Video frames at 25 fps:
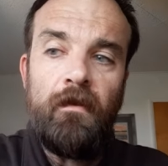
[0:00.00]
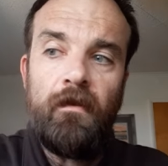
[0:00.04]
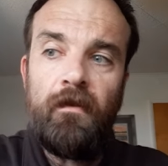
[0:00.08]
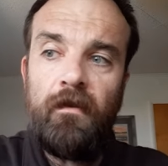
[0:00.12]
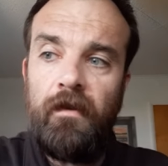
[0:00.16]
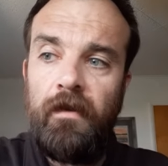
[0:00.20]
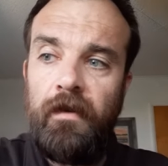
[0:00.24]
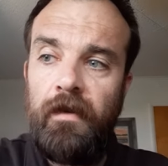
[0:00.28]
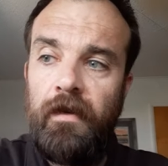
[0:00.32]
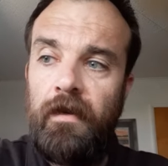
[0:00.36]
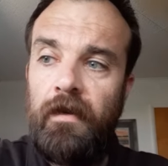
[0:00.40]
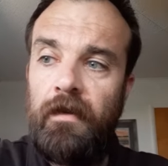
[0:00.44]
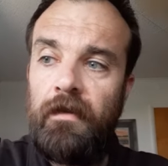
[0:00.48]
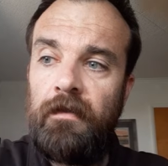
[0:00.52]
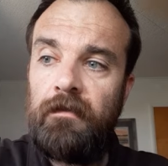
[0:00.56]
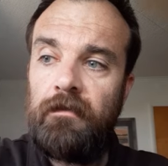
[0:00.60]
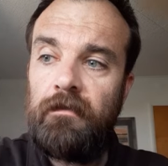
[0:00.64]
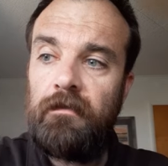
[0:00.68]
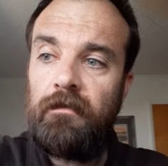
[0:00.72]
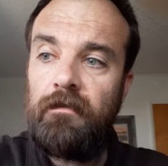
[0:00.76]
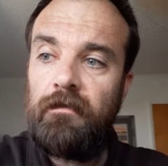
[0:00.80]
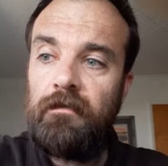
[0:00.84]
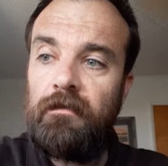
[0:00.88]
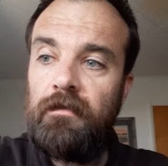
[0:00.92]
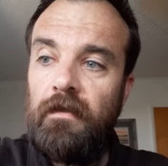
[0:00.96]
Uh,
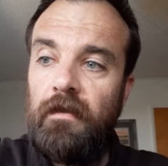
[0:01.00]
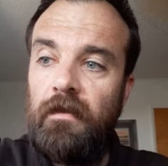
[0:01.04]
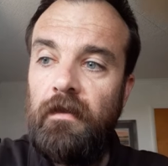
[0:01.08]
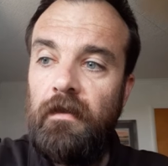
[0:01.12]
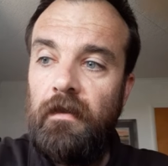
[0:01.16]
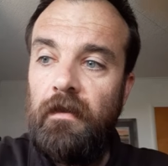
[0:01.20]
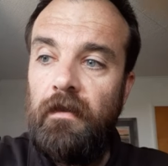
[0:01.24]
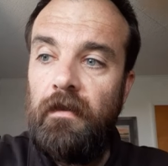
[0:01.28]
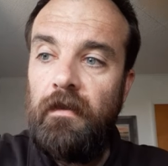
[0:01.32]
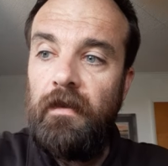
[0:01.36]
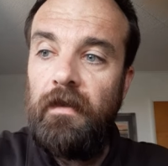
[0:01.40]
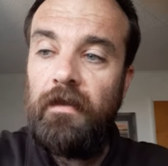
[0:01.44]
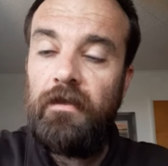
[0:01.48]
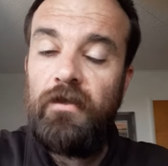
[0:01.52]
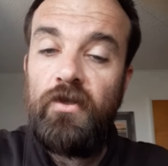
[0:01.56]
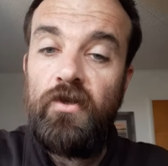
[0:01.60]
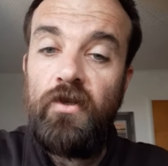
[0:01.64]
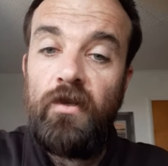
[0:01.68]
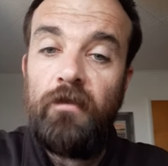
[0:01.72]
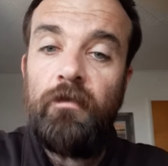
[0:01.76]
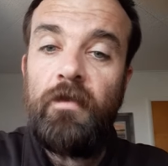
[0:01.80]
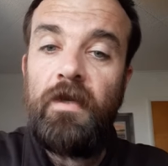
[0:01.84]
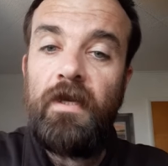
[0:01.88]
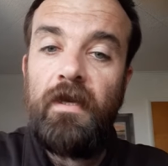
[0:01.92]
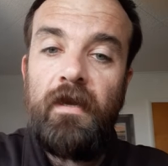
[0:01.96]
it
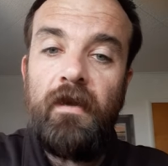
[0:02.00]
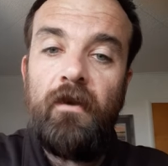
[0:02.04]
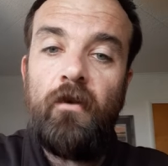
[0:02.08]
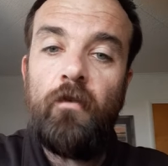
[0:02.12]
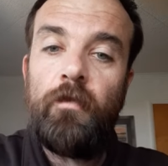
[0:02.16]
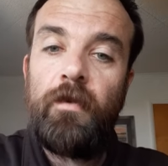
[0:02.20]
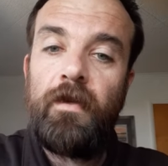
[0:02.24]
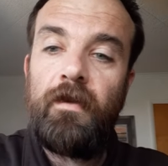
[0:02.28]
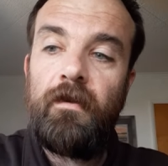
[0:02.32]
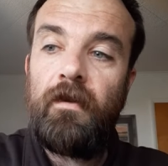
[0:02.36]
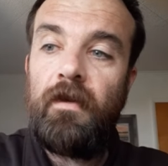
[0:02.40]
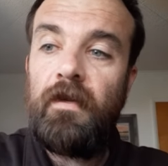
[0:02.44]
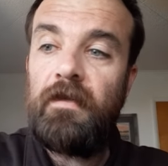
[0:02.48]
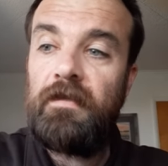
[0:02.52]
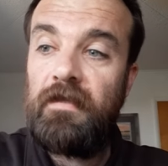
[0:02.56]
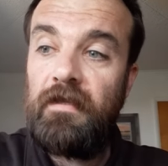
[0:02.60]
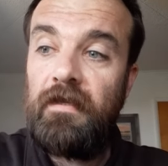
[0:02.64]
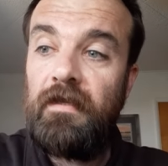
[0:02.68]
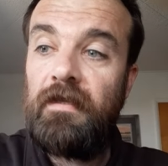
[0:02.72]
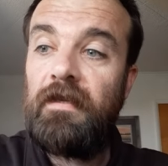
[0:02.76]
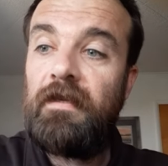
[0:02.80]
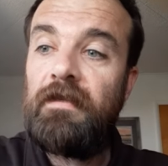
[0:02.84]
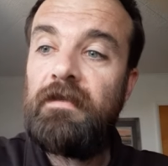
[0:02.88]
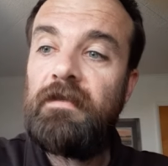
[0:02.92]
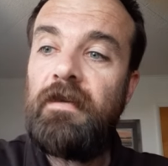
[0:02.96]
should be helping us, and
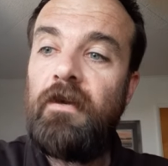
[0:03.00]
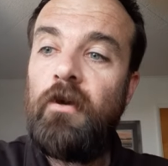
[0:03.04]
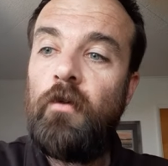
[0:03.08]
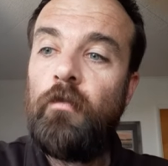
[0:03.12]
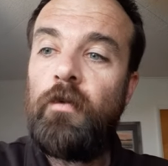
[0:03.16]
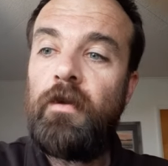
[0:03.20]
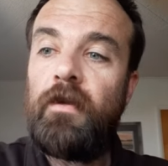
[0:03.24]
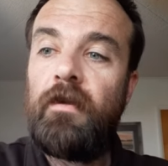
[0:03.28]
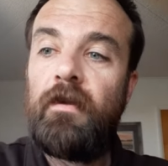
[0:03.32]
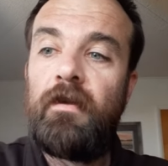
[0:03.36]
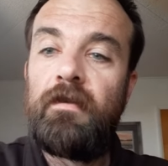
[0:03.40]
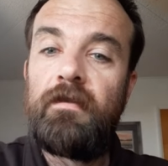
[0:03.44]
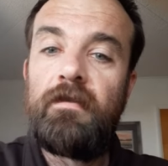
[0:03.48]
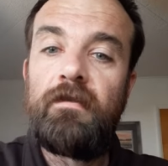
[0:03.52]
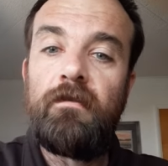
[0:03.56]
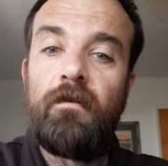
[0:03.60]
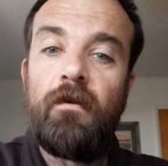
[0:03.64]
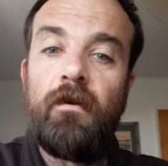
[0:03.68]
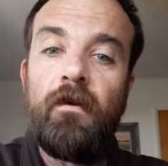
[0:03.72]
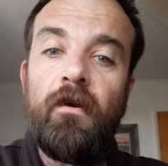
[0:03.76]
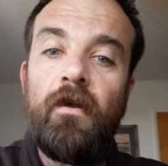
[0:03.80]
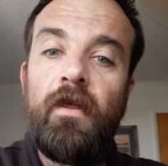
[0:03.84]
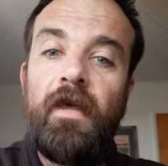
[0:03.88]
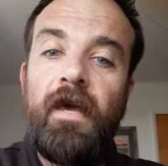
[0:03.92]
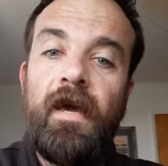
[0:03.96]
it is helping us to
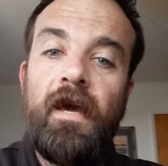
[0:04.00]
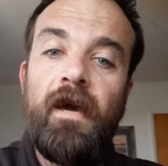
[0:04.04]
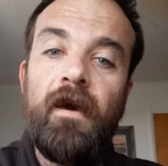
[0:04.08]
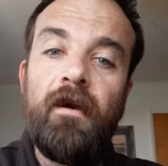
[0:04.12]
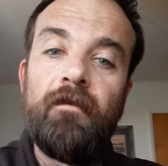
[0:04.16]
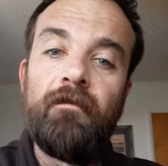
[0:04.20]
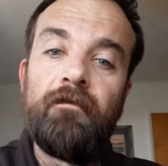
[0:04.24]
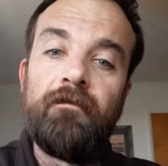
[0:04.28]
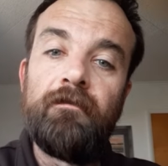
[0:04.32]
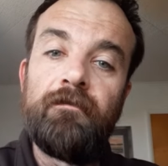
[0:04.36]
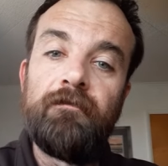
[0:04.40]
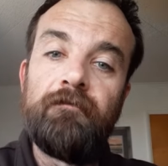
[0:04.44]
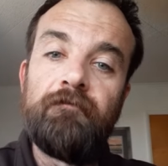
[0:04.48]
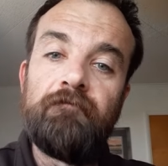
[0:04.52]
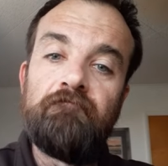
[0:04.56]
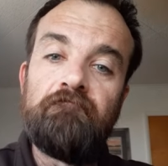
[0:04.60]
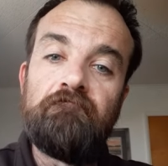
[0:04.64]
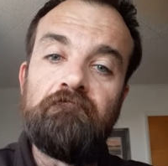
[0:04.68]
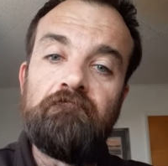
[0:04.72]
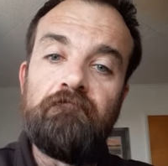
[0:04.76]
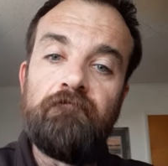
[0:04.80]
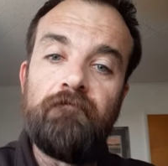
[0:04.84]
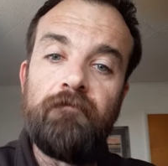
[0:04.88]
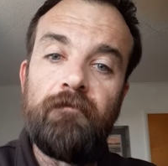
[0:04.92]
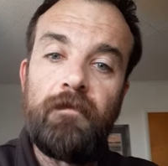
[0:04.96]
all have
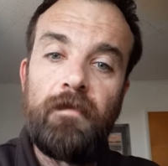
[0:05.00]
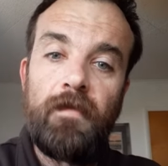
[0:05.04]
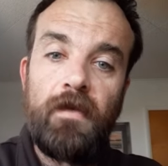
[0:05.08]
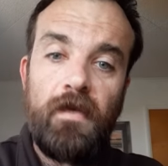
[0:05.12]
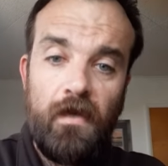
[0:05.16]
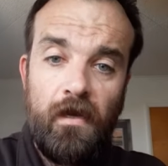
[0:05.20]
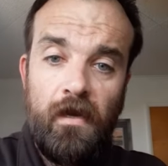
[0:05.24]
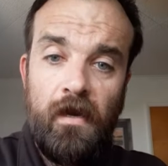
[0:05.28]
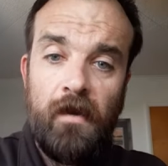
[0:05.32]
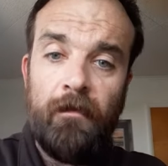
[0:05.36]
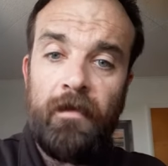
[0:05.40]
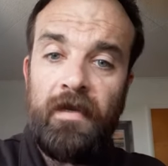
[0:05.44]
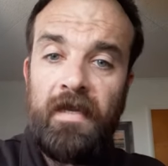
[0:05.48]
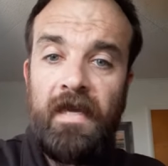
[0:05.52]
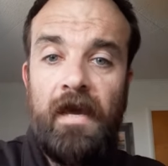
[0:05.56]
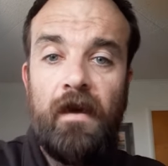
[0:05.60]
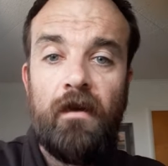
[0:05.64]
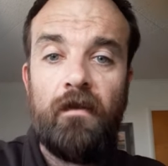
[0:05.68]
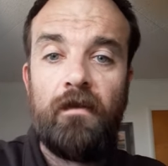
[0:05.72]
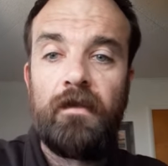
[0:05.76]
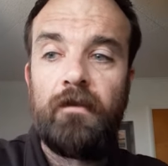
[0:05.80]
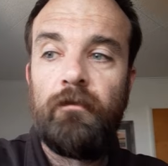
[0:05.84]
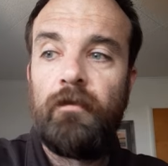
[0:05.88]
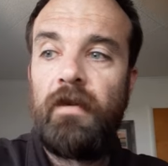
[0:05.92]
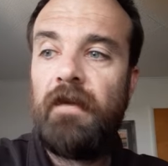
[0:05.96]

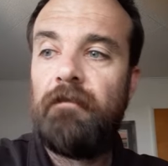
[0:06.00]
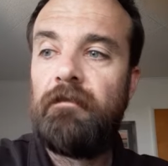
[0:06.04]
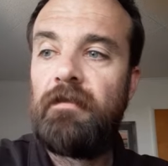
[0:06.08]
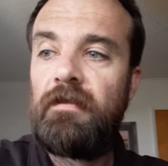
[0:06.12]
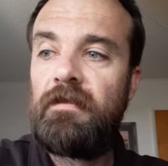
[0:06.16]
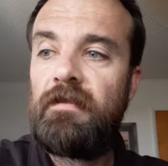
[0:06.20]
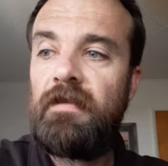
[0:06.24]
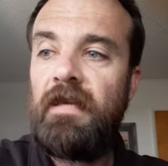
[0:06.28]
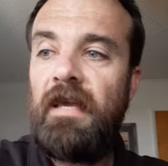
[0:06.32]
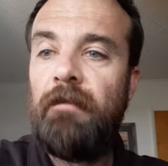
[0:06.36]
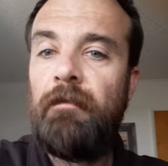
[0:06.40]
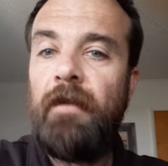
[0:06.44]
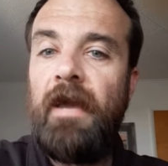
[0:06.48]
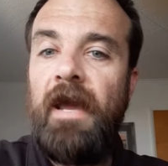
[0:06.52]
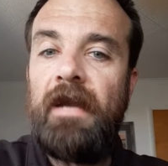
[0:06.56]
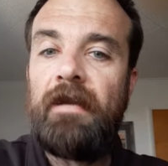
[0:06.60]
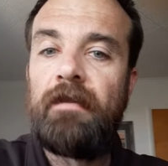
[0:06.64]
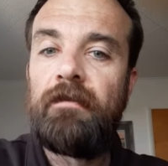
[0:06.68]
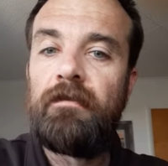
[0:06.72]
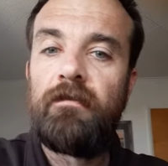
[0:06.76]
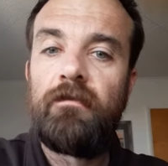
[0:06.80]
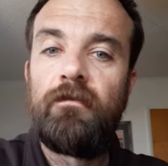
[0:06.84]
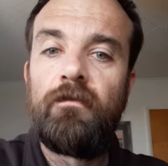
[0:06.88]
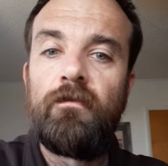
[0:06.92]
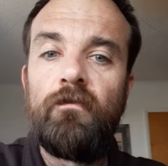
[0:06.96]
commonality. We have the same
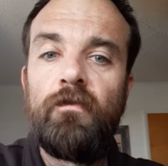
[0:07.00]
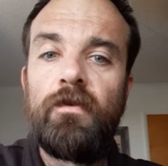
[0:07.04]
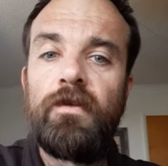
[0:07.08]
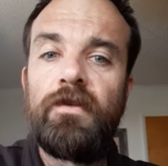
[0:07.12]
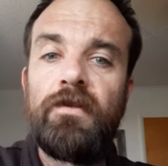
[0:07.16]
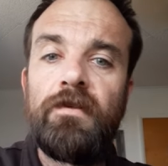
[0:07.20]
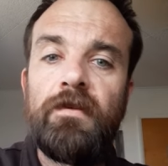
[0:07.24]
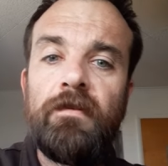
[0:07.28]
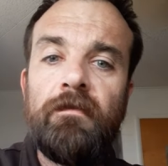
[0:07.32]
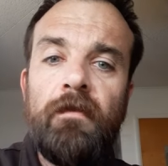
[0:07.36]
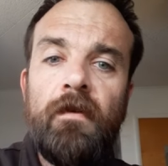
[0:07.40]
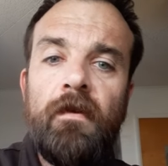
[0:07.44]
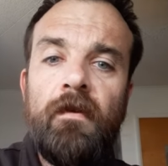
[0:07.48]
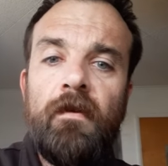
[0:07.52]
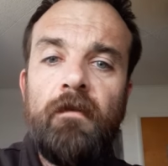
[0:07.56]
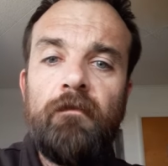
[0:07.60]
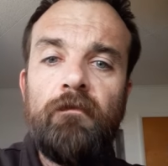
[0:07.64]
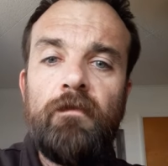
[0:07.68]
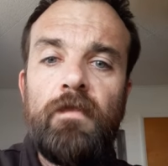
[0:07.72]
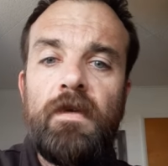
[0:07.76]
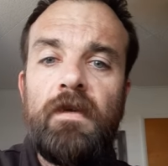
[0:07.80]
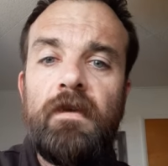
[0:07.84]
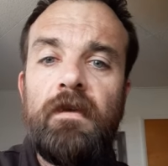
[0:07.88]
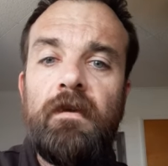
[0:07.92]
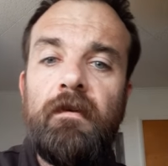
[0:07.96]
attitude. We should
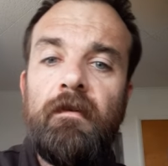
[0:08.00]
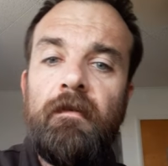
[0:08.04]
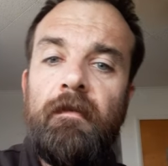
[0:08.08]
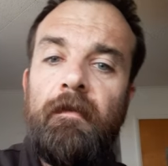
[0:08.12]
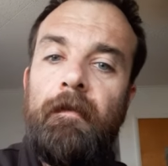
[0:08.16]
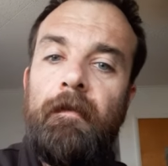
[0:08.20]
be